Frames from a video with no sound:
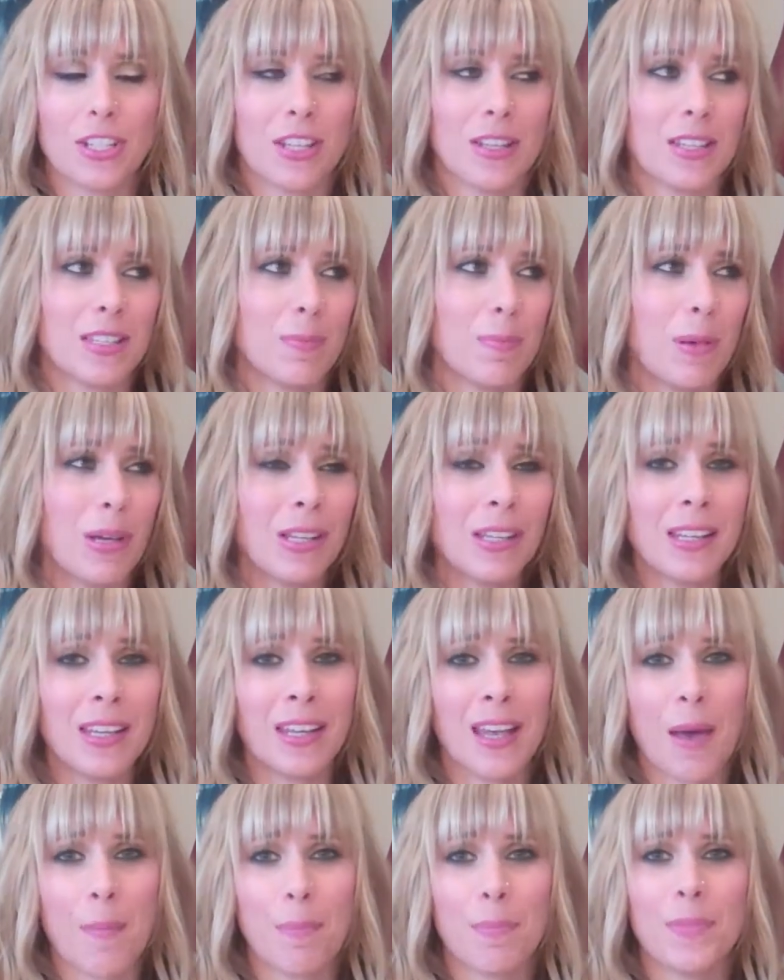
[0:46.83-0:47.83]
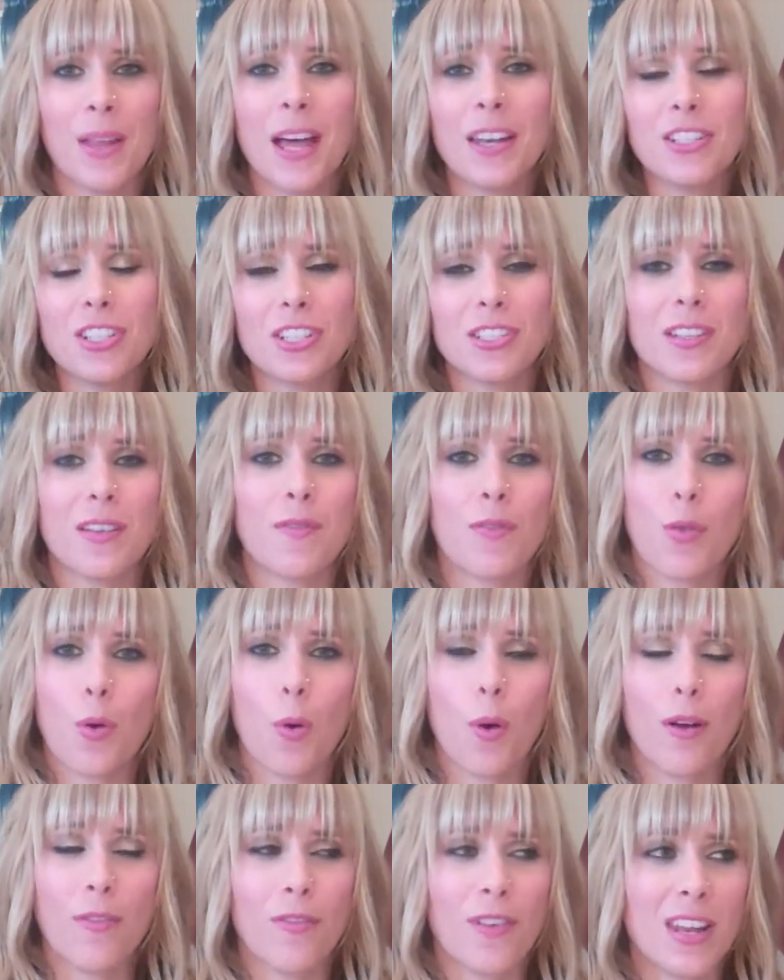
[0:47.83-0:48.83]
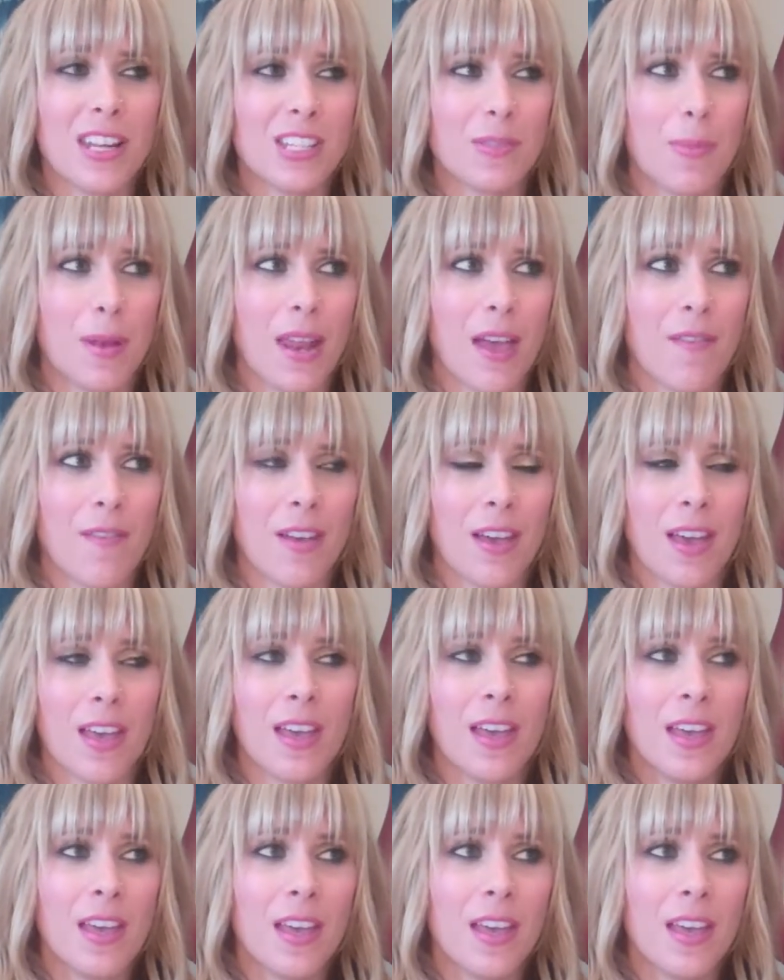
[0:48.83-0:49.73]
and this building up not just of the orphanage but of a